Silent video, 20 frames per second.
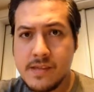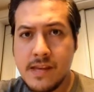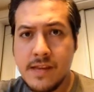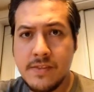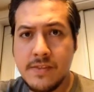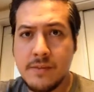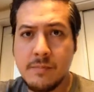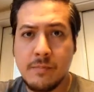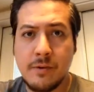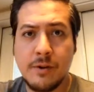
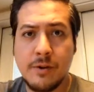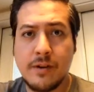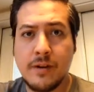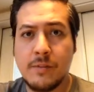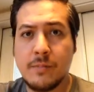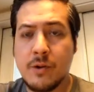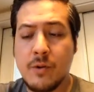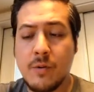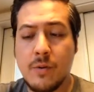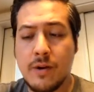think Murray
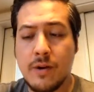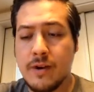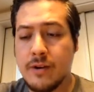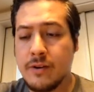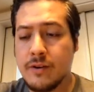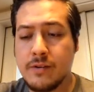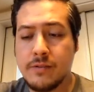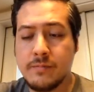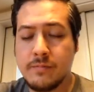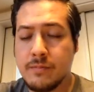and McCoy are
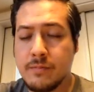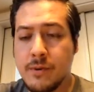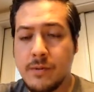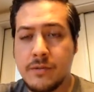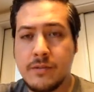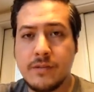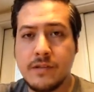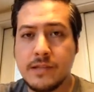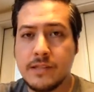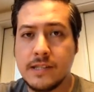on
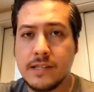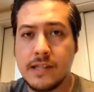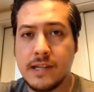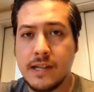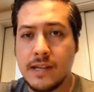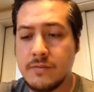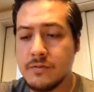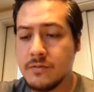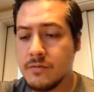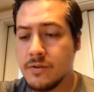both elite
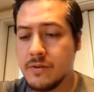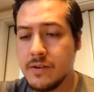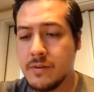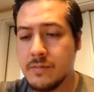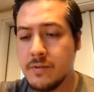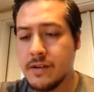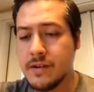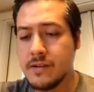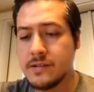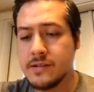level running
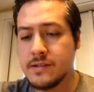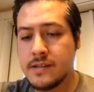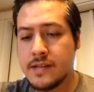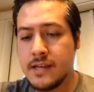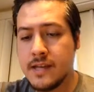backs.